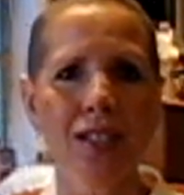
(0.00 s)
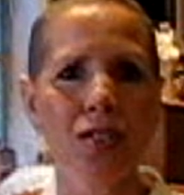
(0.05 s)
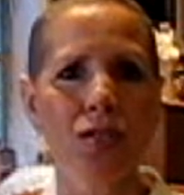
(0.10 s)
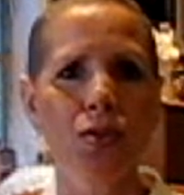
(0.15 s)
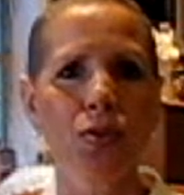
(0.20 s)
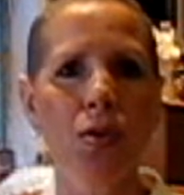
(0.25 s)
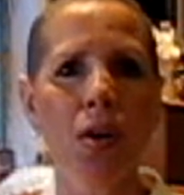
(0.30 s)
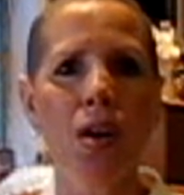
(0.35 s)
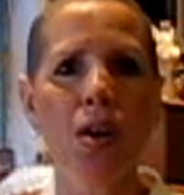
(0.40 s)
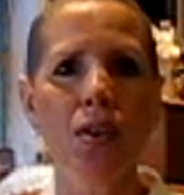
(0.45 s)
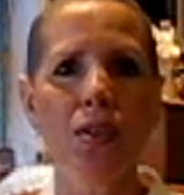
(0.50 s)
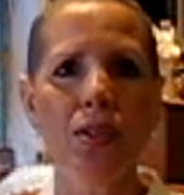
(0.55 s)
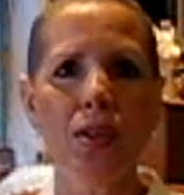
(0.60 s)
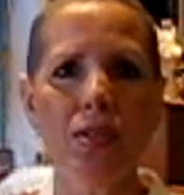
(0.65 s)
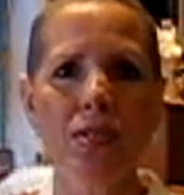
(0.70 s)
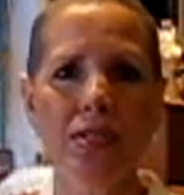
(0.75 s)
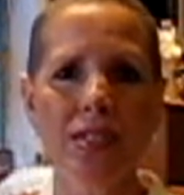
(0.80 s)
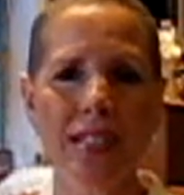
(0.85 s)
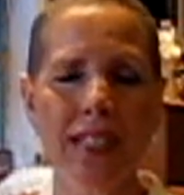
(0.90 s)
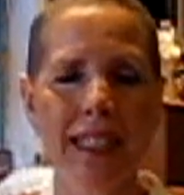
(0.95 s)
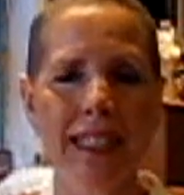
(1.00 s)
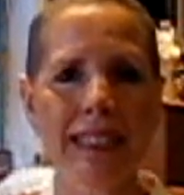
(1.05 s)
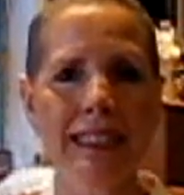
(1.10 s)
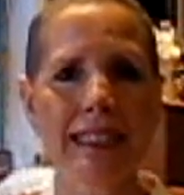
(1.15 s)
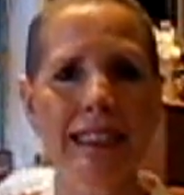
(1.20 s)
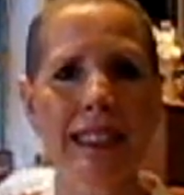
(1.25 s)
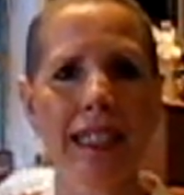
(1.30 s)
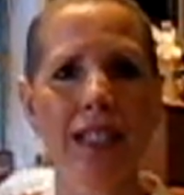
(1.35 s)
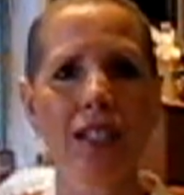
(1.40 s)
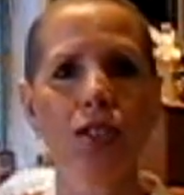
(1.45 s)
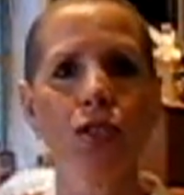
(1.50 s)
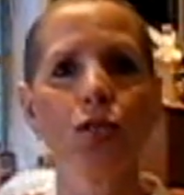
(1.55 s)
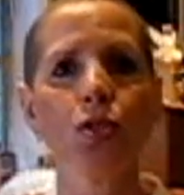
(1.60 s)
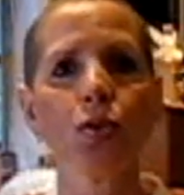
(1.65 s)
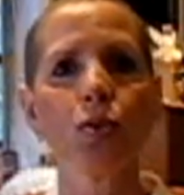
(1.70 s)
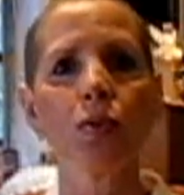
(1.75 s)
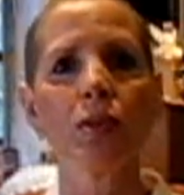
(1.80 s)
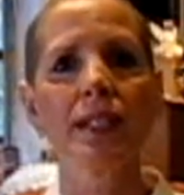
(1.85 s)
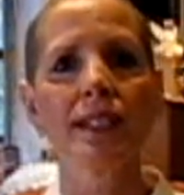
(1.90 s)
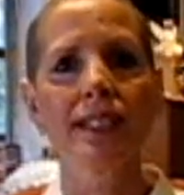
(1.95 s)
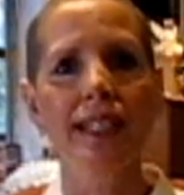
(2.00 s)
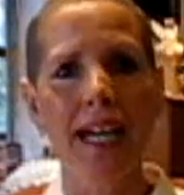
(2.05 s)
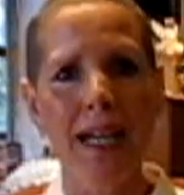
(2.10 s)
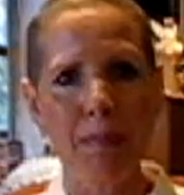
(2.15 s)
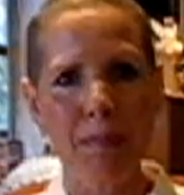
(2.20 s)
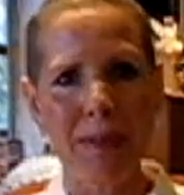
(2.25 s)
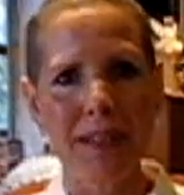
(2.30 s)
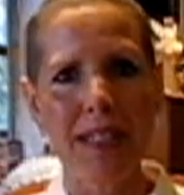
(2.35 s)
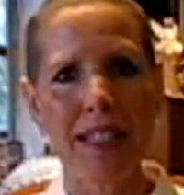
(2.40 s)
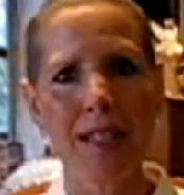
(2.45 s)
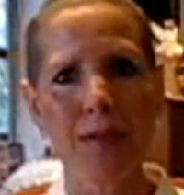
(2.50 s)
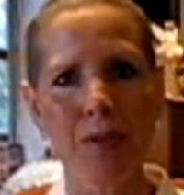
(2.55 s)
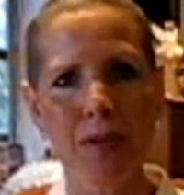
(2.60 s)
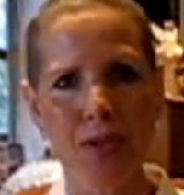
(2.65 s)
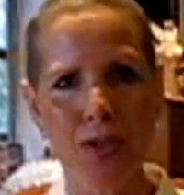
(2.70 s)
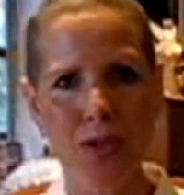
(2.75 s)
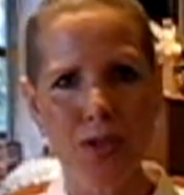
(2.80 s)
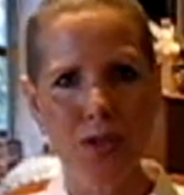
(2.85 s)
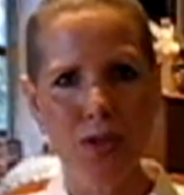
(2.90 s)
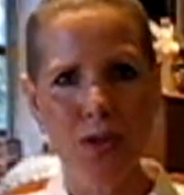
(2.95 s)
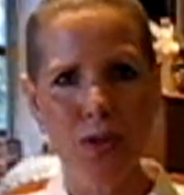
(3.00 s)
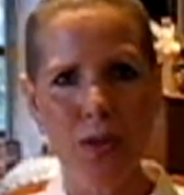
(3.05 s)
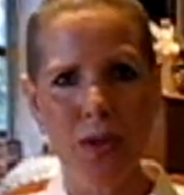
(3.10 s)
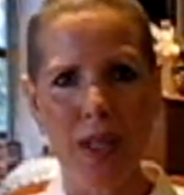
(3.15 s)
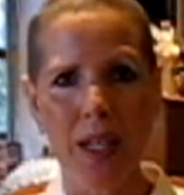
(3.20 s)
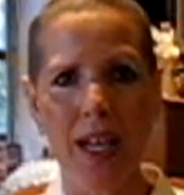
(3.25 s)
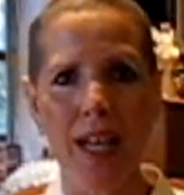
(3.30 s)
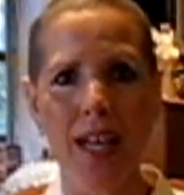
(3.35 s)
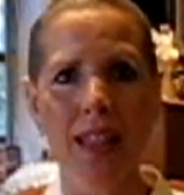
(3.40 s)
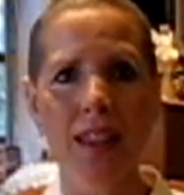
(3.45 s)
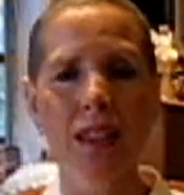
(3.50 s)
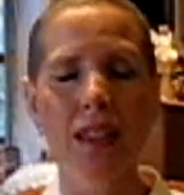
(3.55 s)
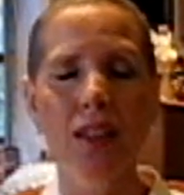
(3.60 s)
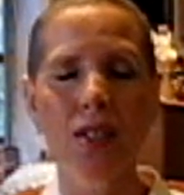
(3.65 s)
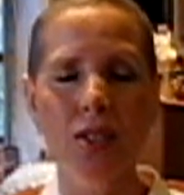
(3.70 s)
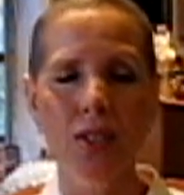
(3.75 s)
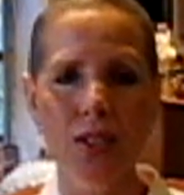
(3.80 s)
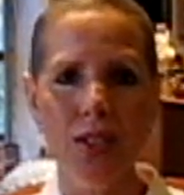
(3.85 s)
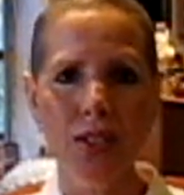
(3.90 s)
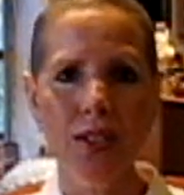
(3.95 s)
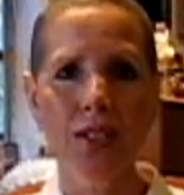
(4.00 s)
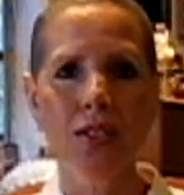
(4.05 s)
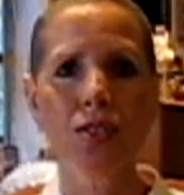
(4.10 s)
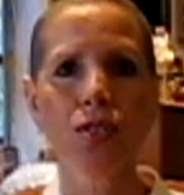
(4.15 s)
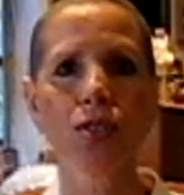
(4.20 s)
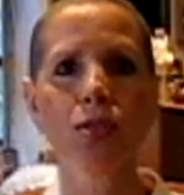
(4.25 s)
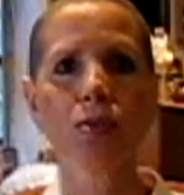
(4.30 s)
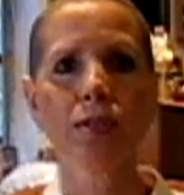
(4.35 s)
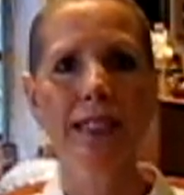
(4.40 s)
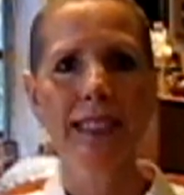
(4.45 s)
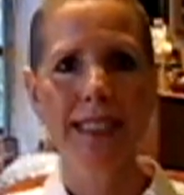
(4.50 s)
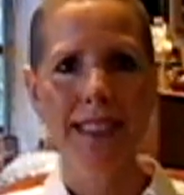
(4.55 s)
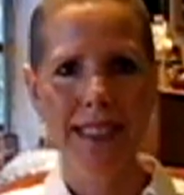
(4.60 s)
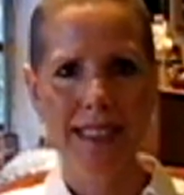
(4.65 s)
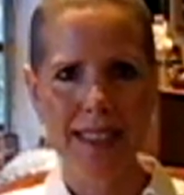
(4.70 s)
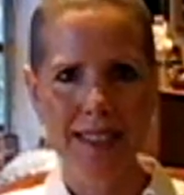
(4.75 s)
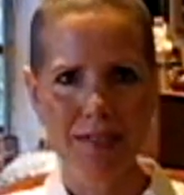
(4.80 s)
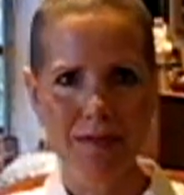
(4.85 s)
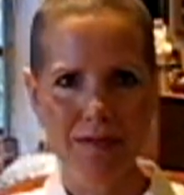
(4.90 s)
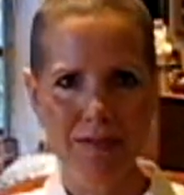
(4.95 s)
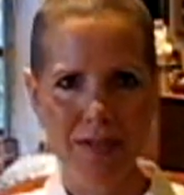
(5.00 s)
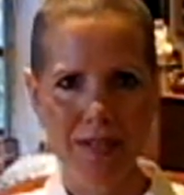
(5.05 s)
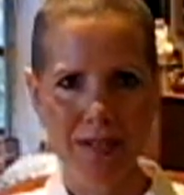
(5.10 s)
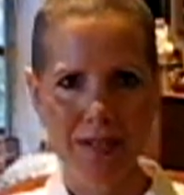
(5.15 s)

Do all those things that you will not be able to do, and learn to receive.